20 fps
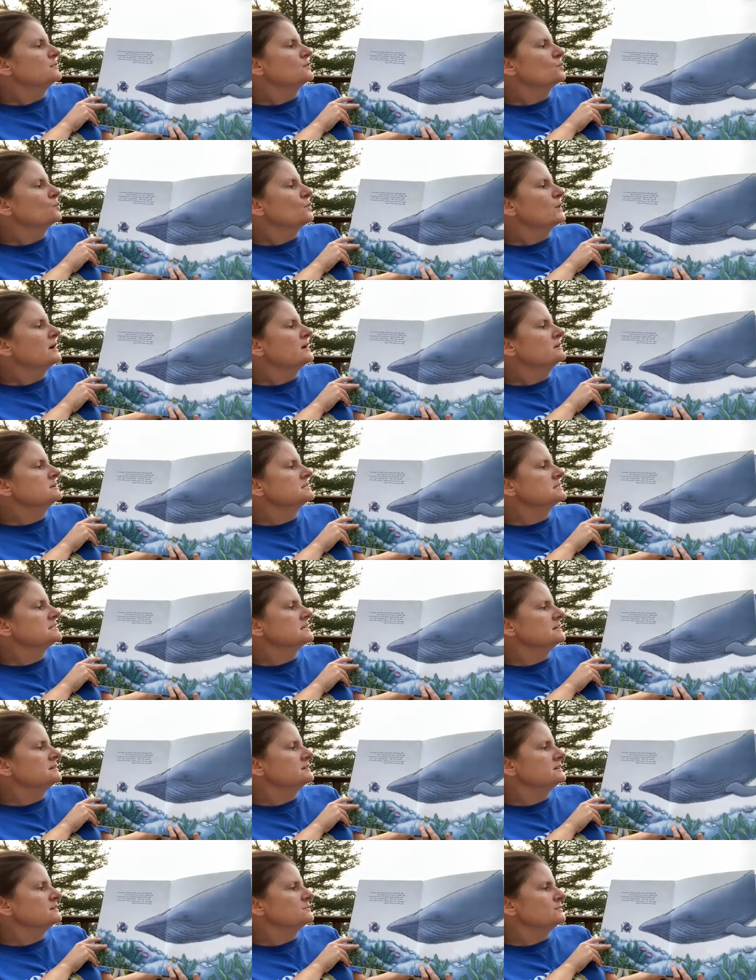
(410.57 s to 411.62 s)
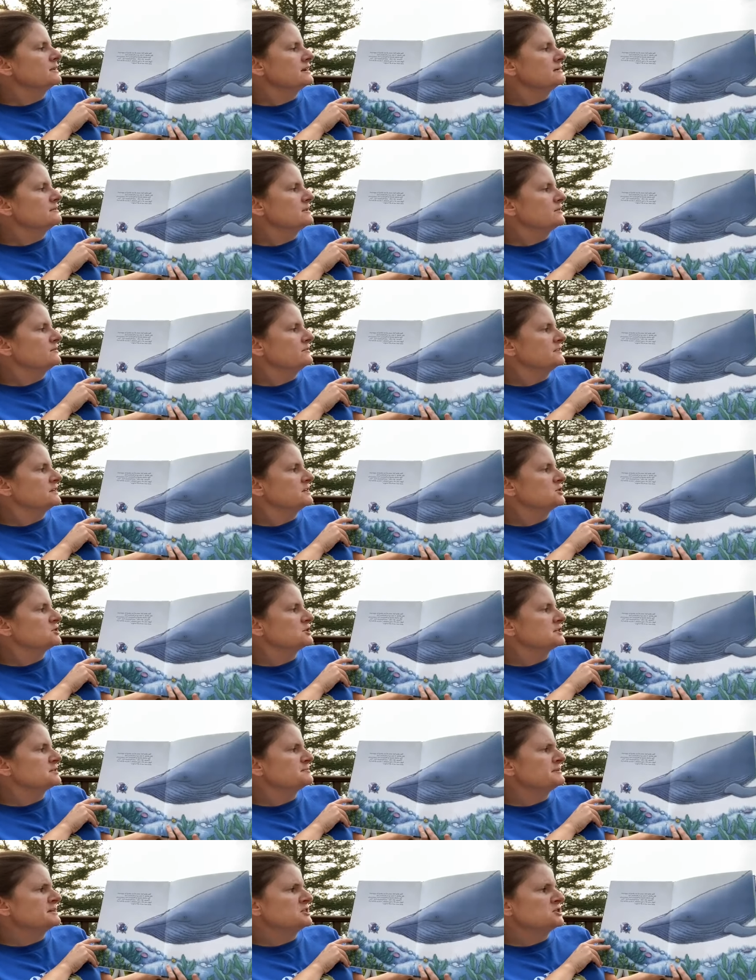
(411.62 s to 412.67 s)
The whale stared at Rainbow Fish
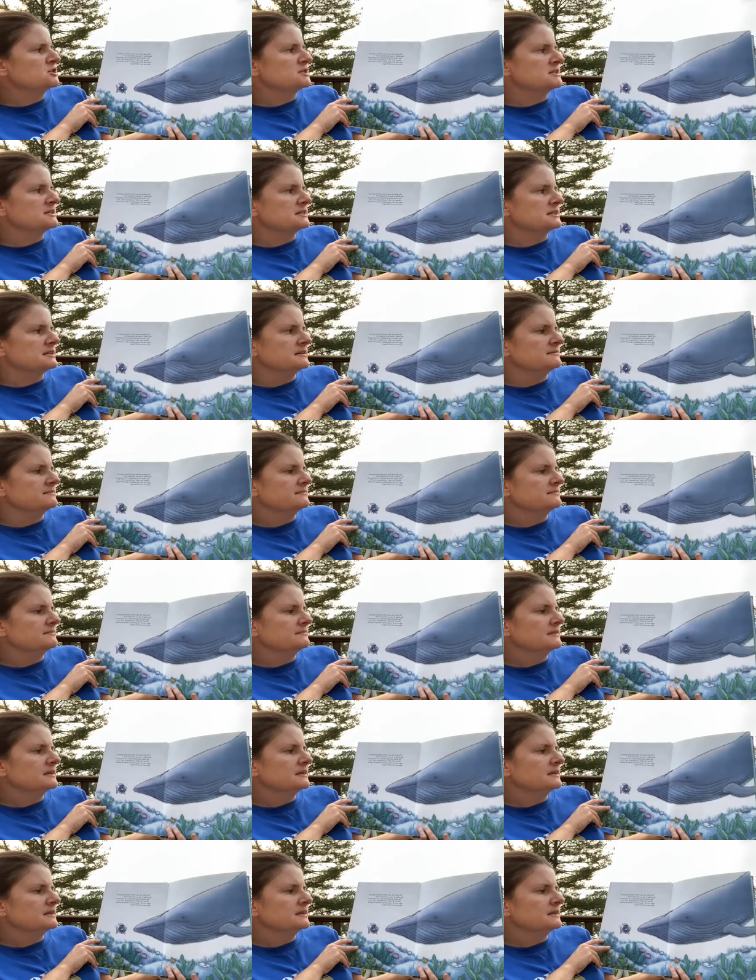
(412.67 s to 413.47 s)
suspiciously.